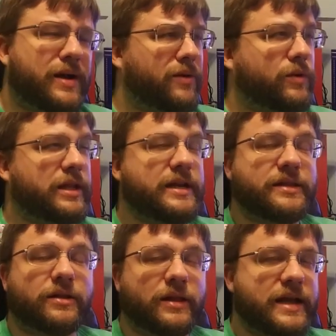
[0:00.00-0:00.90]
I really
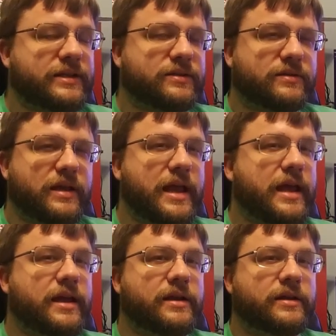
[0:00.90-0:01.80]
need the likes,
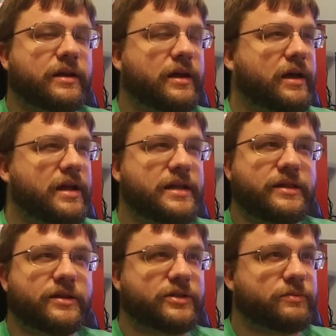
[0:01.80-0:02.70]
and uh, I need
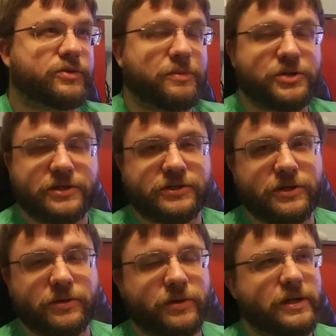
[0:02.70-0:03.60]
the subscriptions
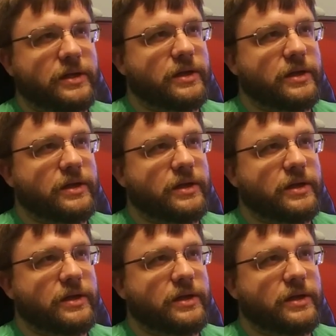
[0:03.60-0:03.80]
too.